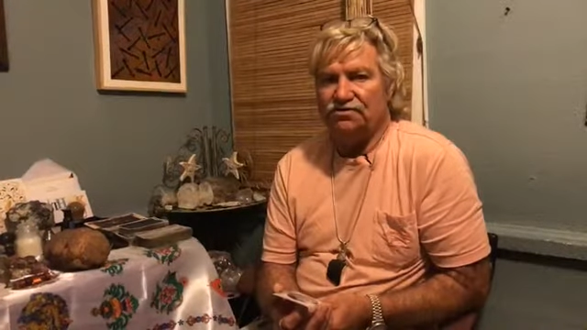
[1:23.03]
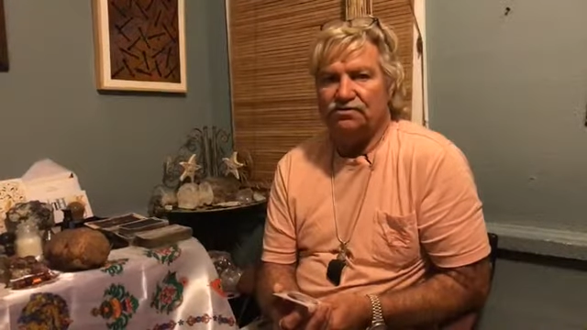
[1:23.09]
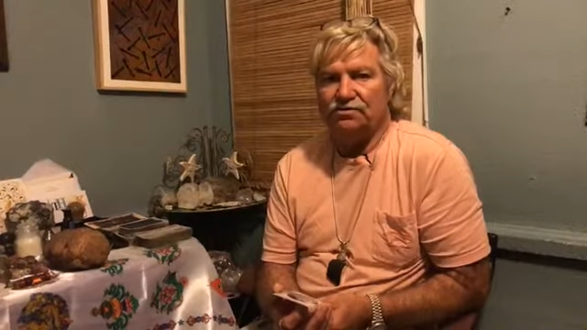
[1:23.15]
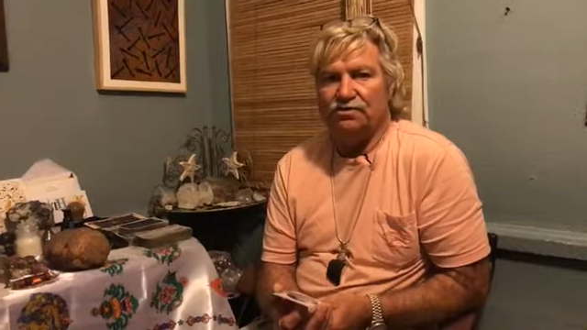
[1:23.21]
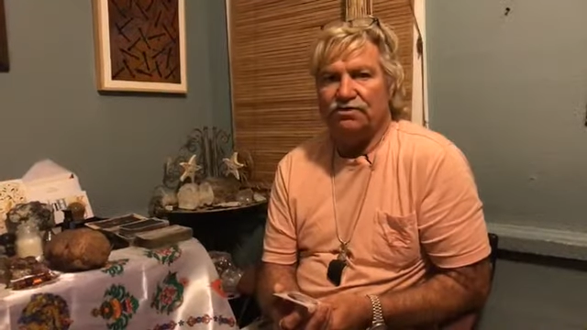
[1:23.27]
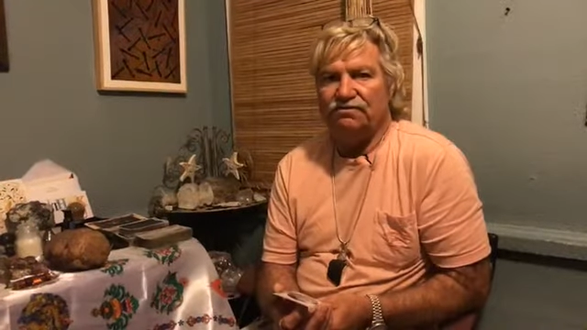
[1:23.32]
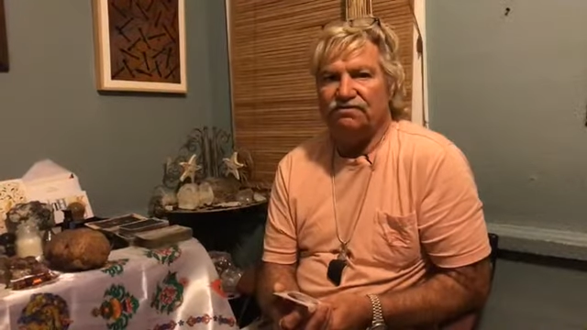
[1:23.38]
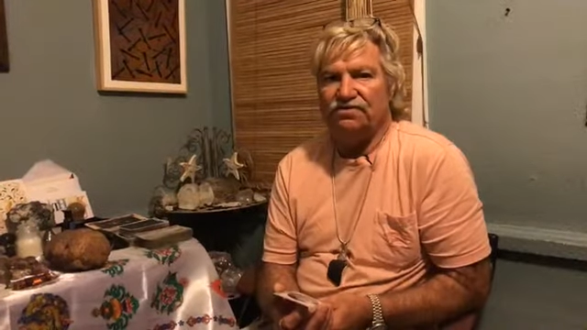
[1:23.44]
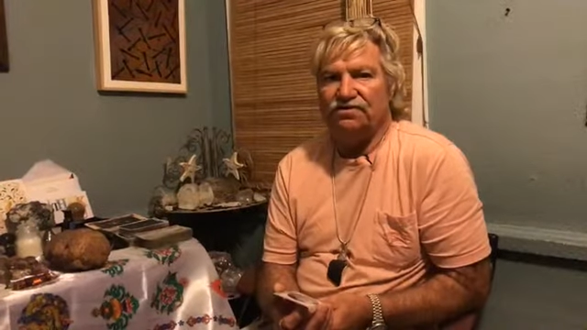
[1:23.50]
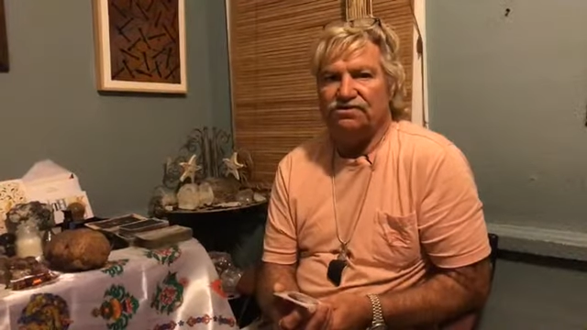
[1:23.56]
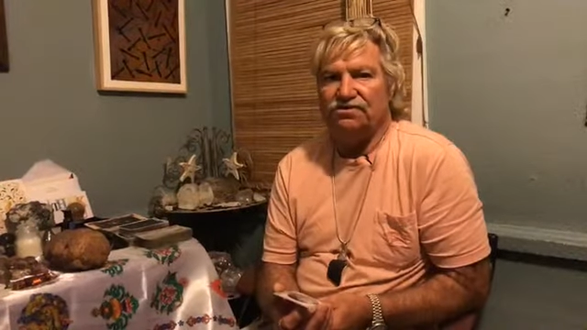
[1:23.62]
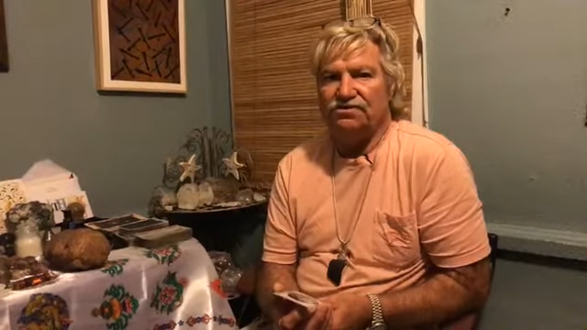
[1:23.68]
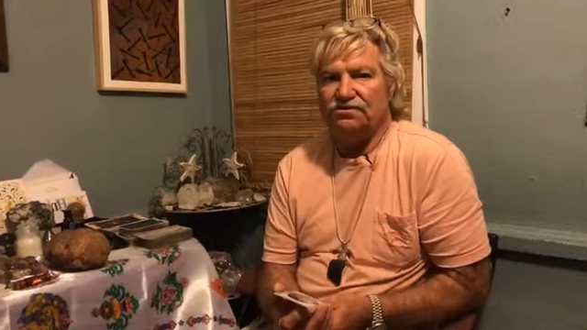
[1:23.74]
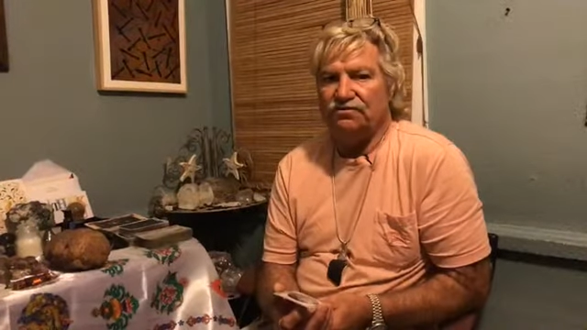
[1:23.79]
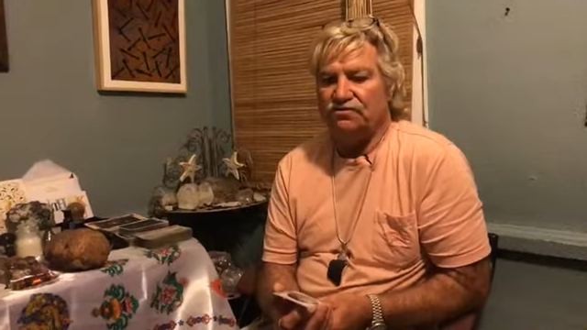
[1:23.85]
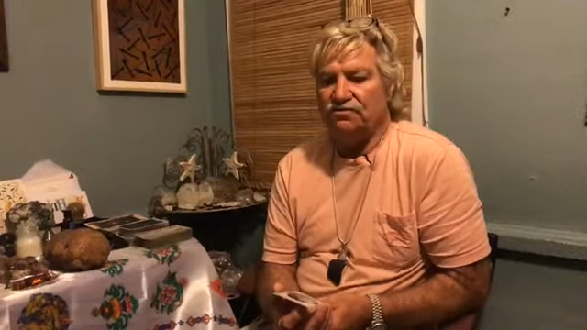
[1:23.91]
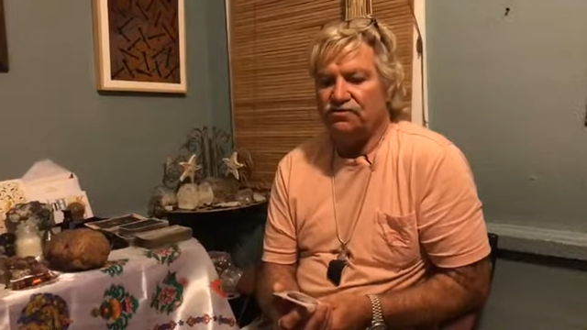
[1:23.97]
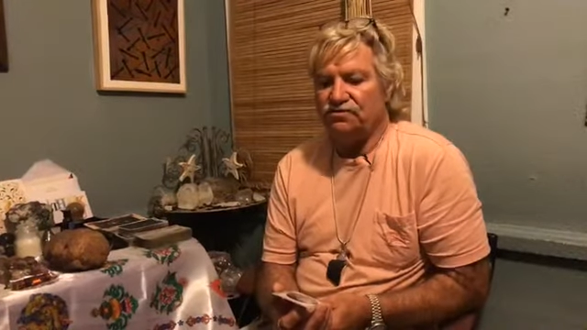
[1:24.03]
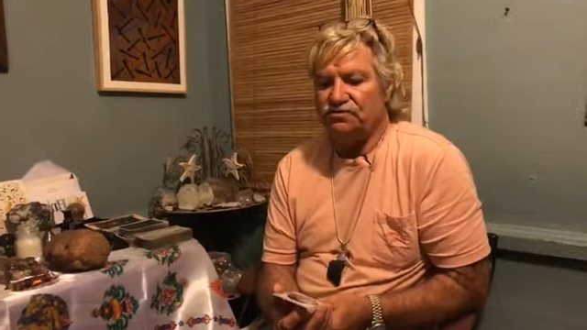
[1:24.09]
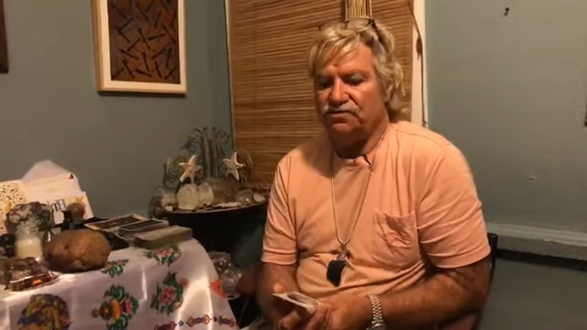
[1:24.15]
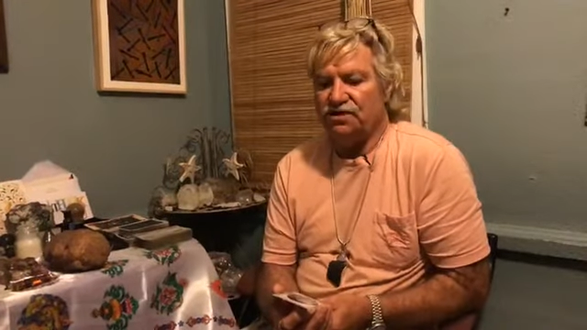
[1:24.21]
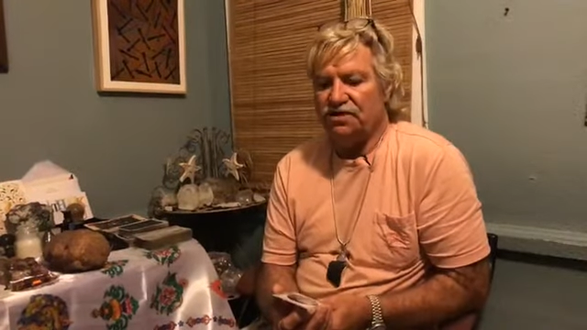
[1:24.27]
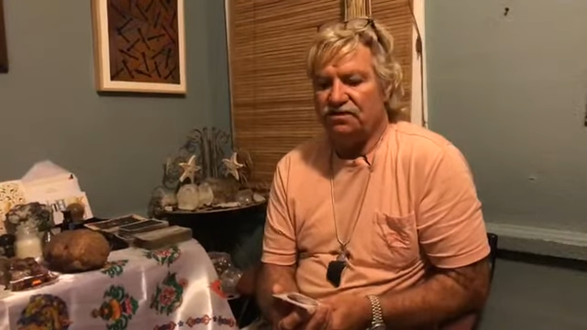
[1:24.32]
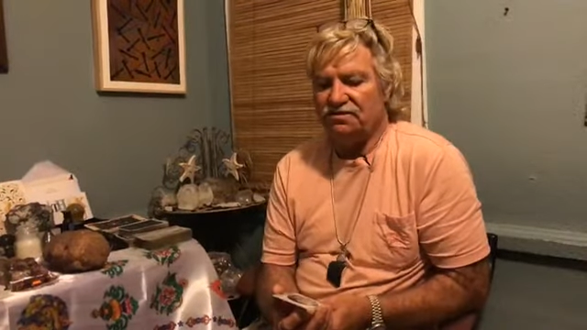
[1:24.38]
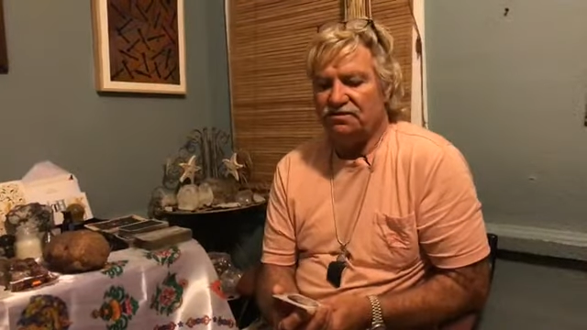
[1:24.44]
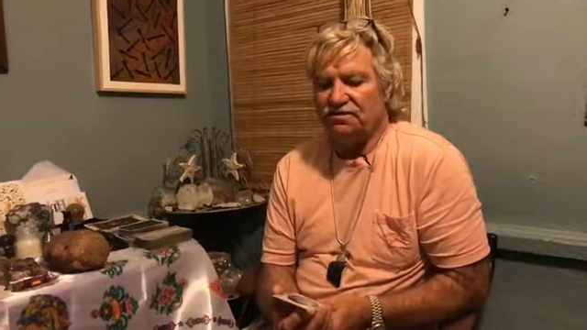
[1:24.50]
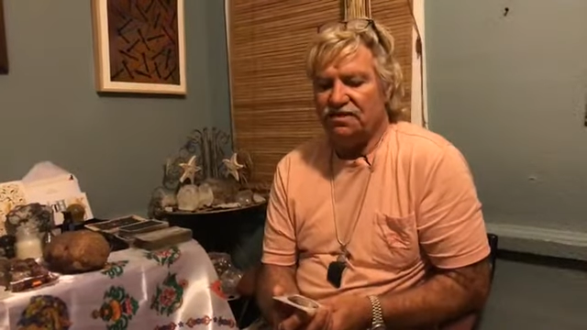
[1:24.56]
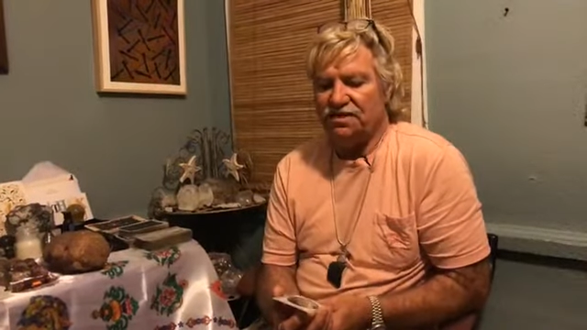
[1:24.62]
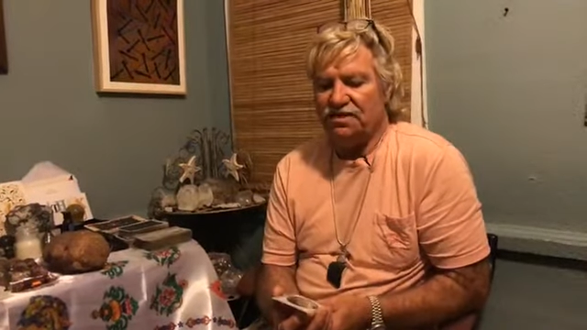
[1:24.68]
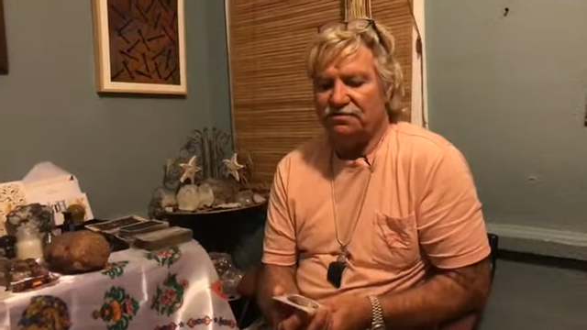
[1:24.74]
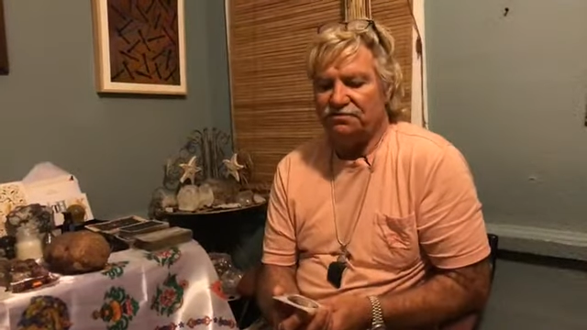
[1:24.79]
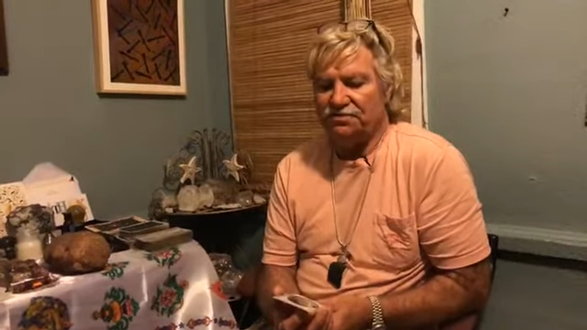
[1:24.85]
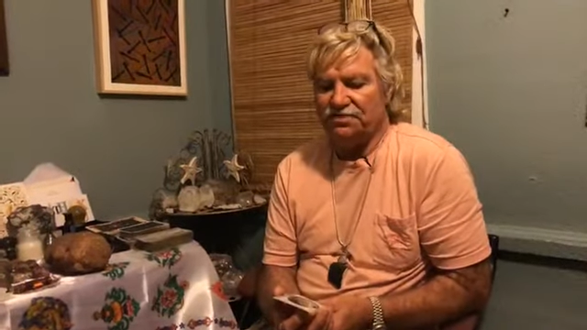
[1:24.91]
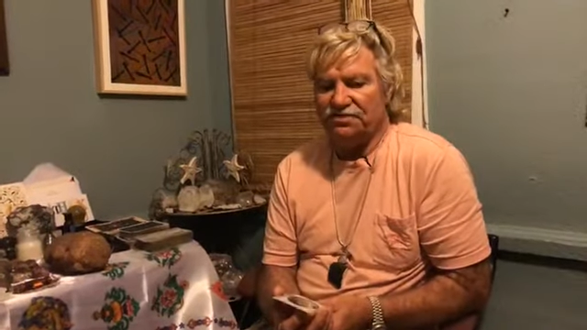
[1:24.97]
vision through solid
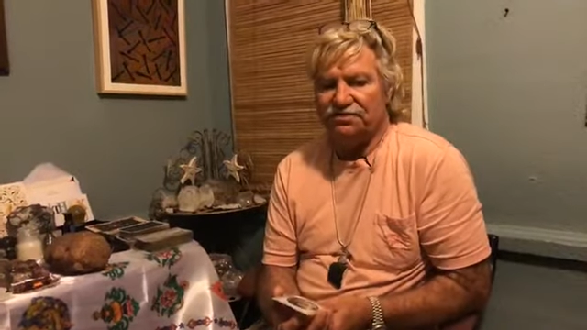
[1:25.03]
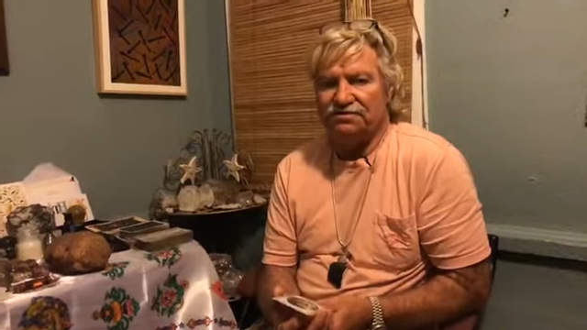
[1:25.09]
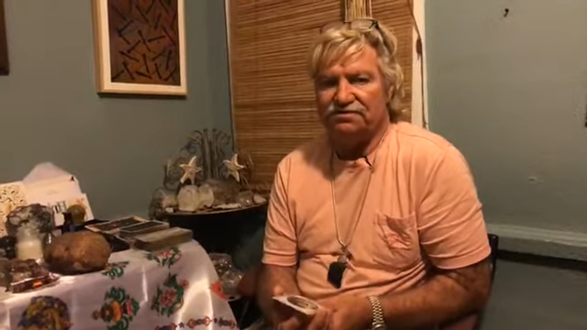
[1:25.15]
objects,